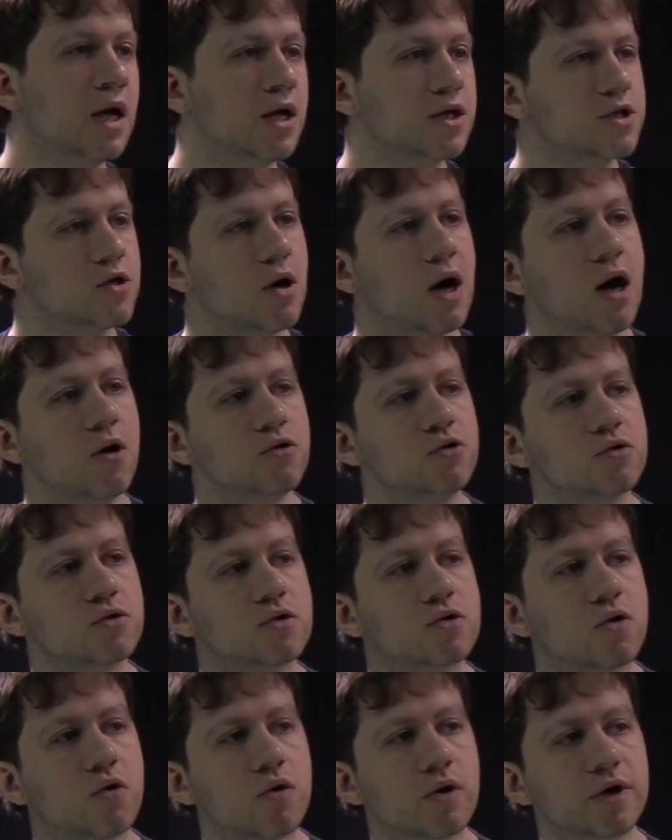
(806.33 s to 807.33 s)
So how to
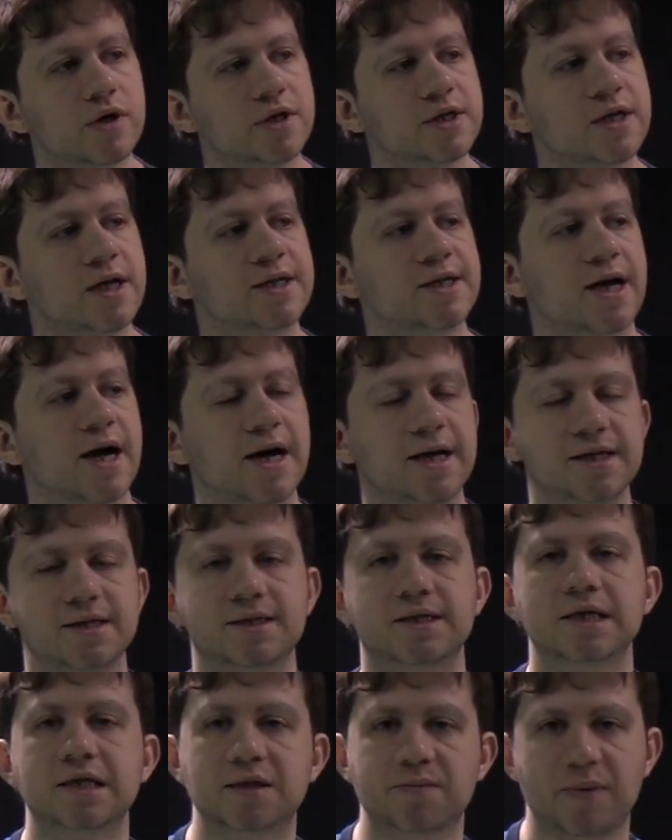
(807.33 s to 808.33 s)
coordinatize
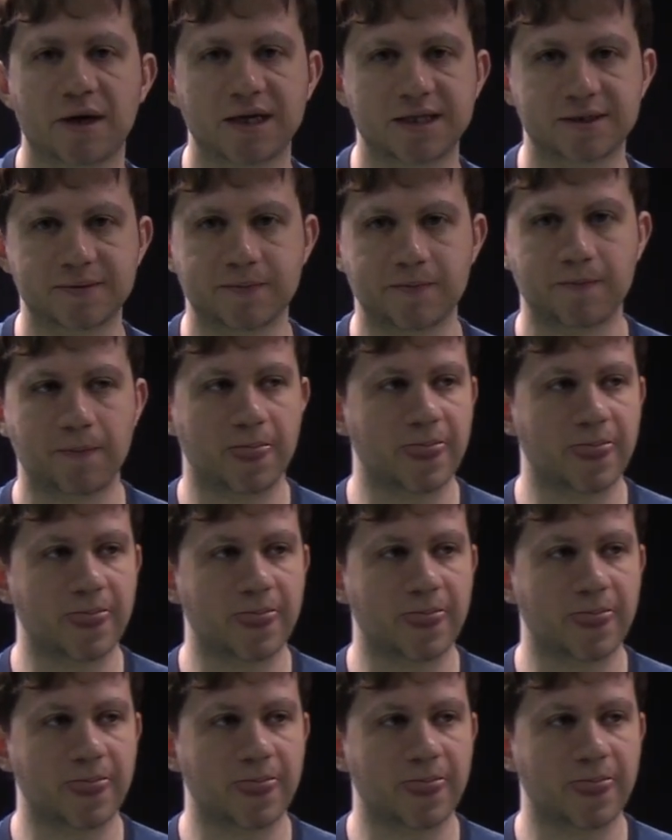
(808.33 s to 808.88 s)
this space?